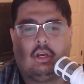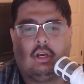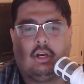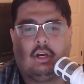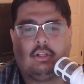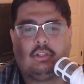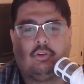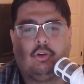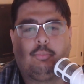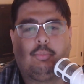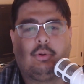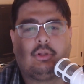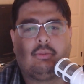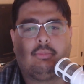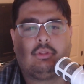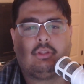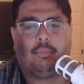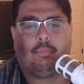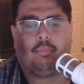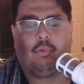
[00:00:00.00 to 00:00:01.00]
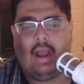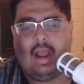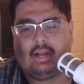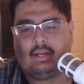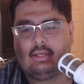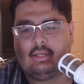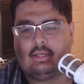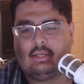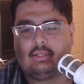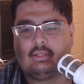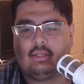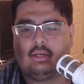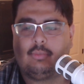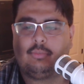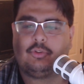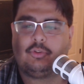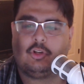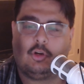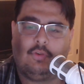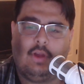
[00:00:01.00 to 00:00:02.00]
until we put them into practice and
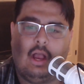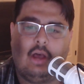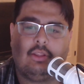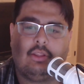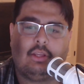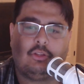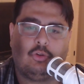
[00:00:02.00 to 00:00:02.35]
observe how they